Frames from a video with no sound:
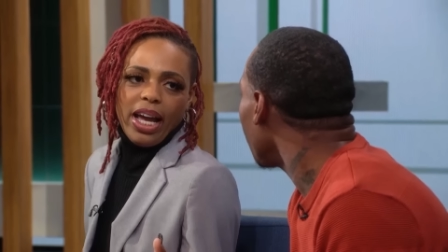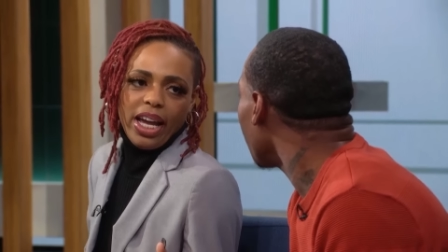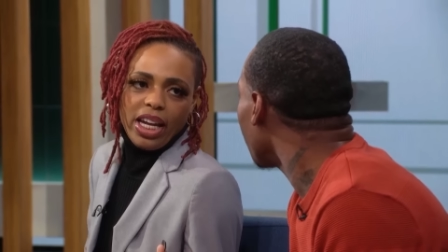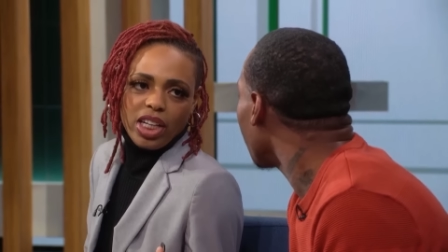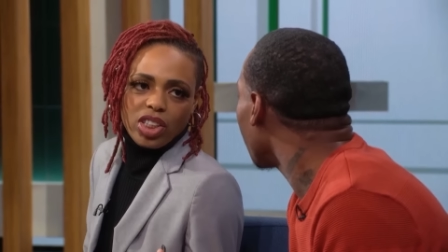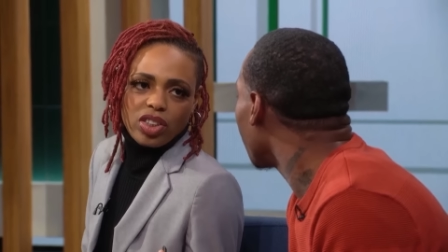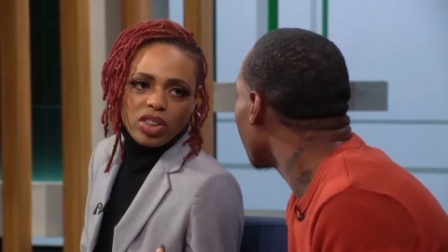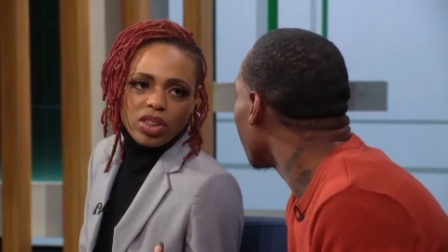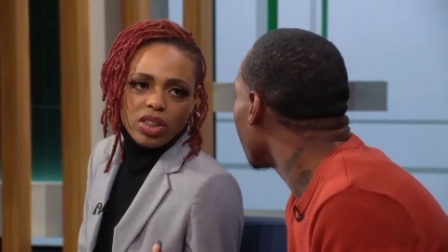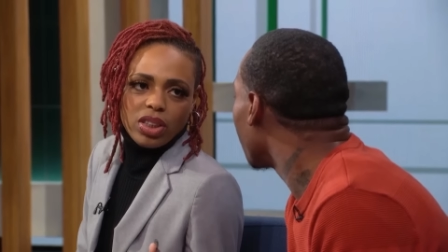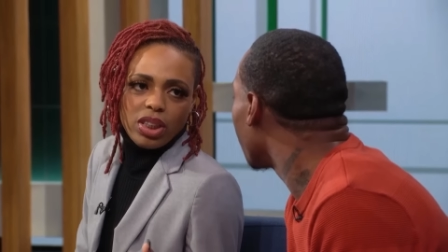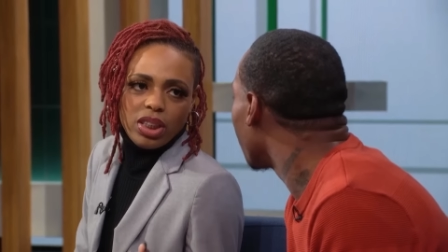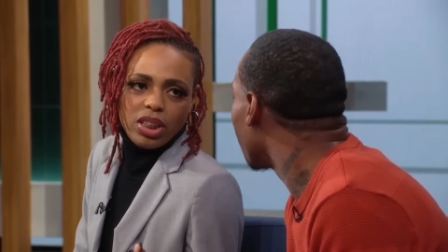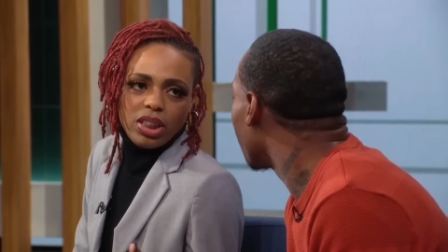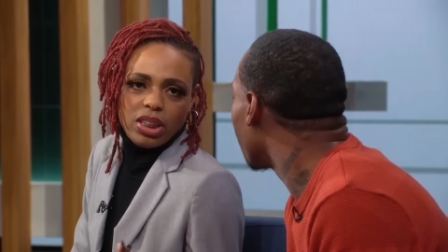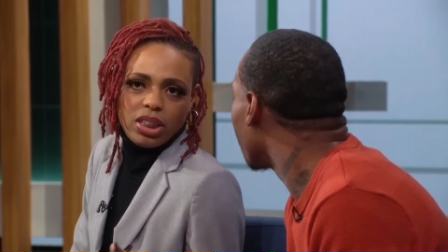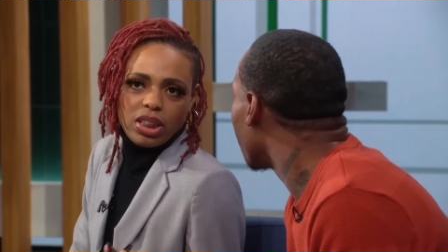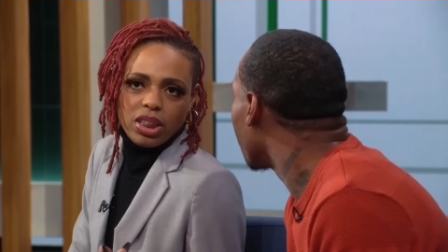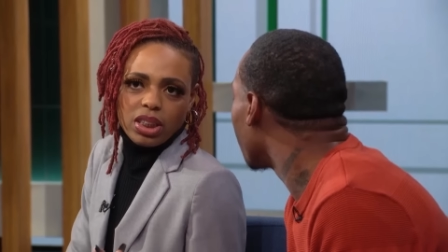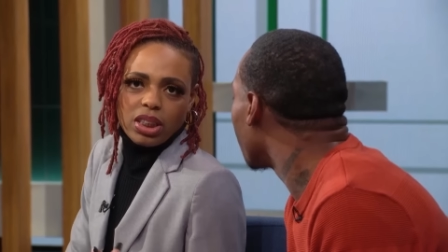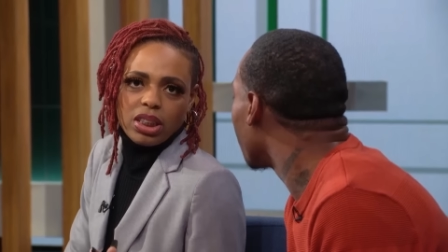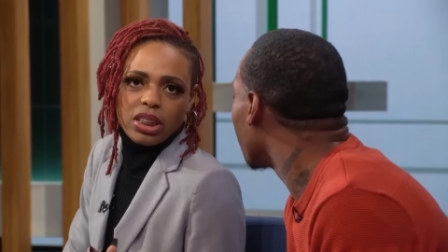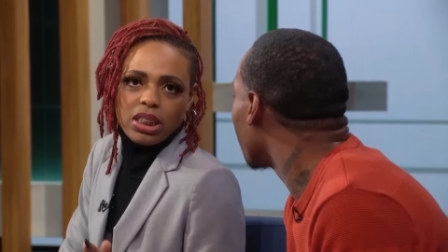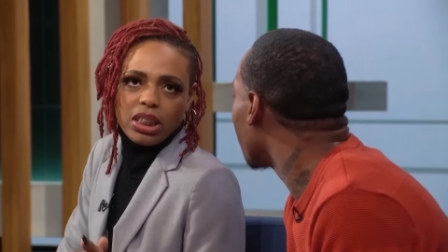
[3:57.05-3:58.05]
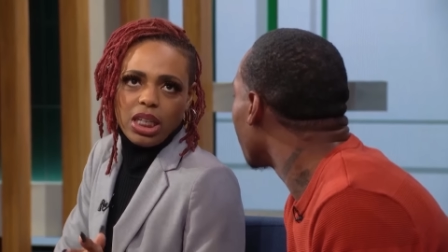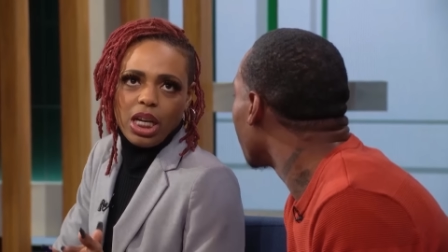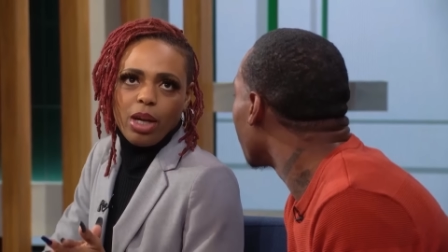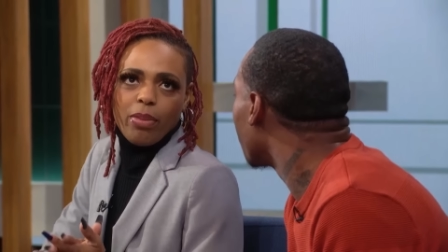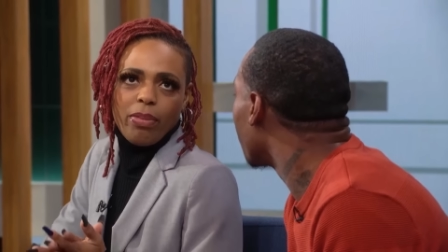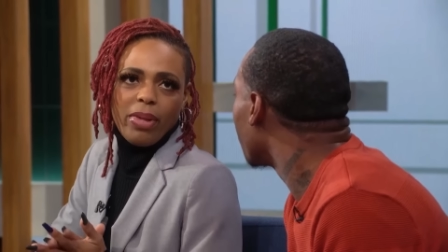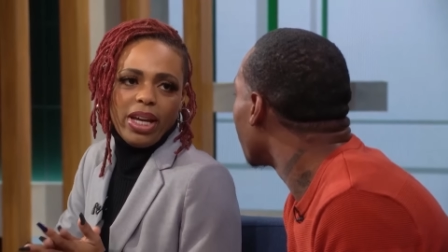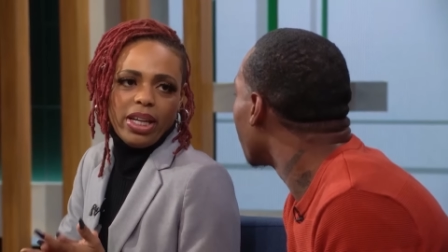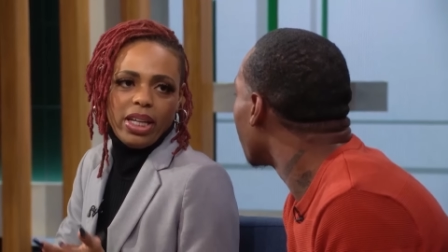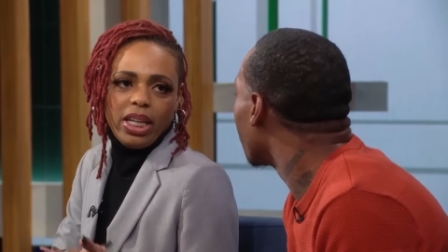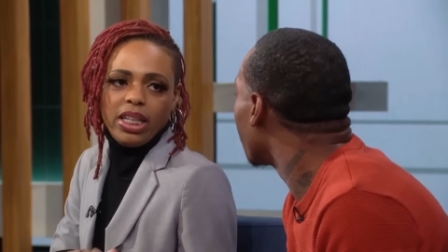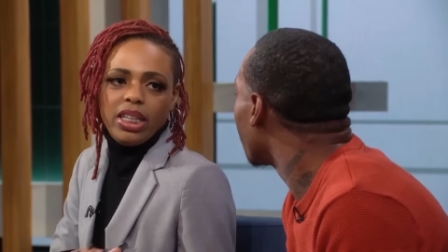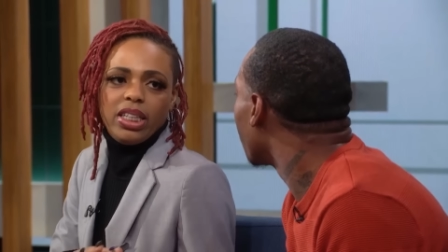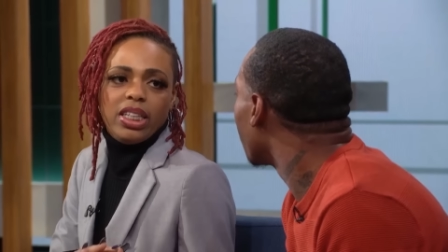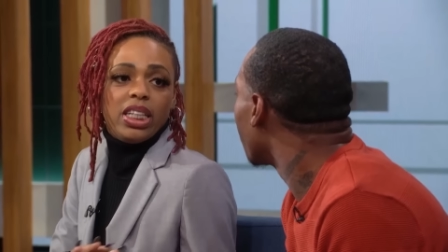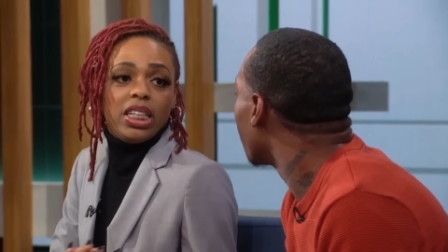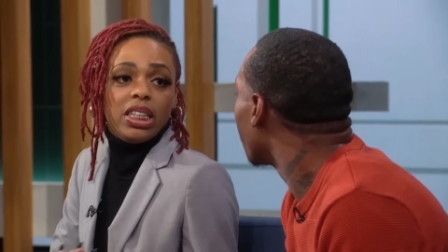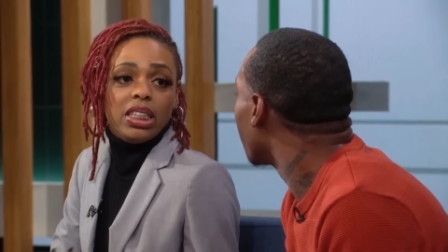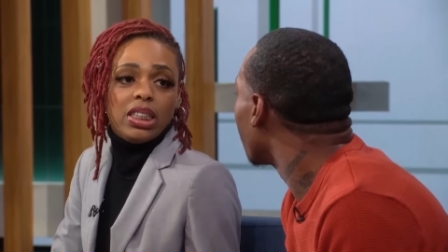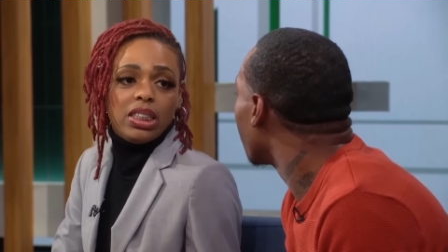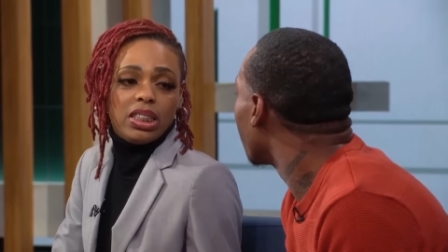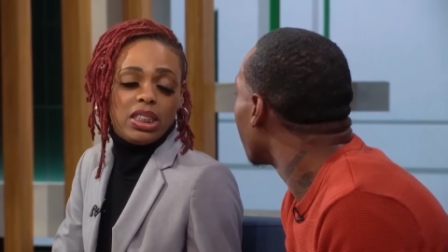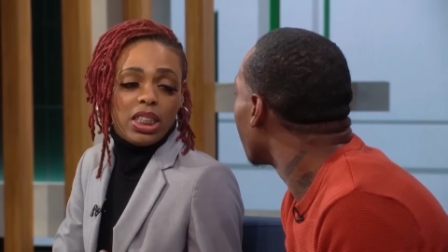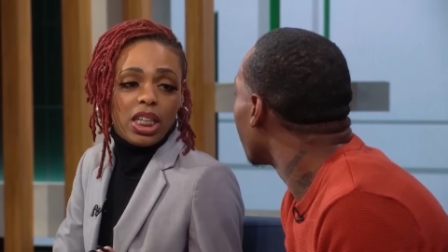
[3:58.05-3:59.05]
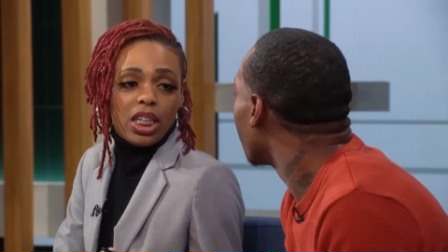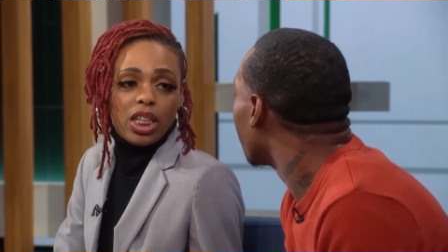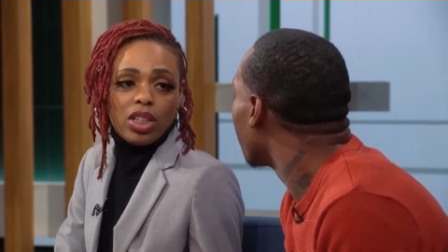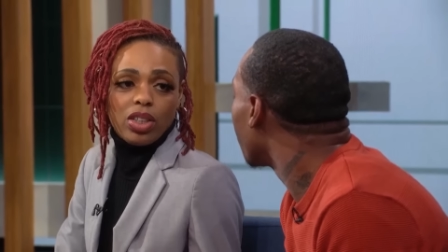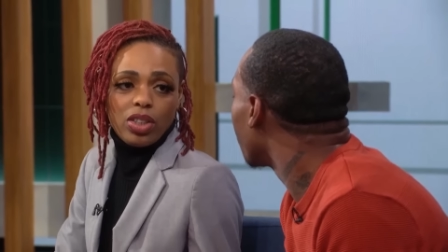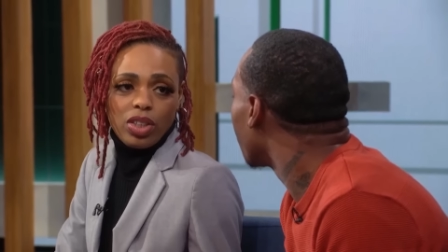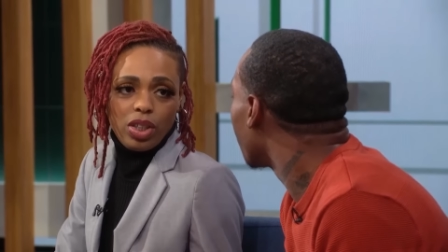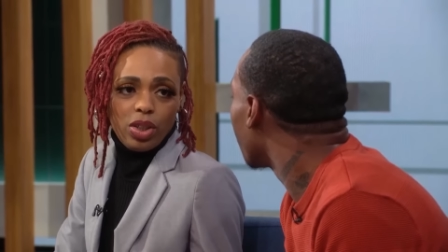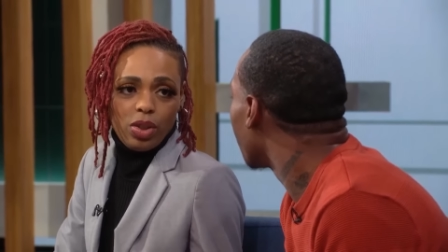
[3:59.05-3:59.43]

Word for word: actually took the time out and didn't tell